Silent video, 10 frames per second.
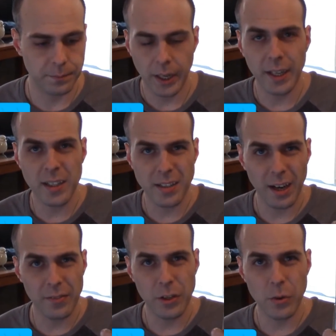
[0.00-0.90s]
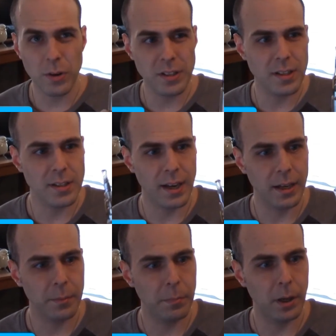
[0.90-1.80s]
It is kind of a noisy
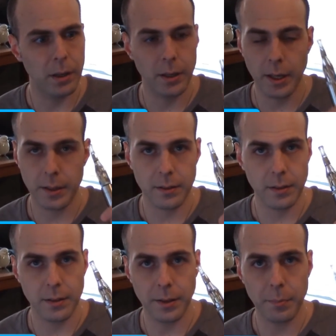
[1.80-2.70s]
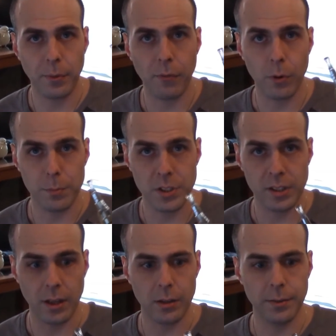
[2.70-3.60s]
tank, but it, it performs
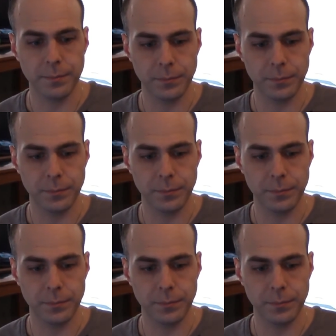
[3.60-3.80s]
stellar.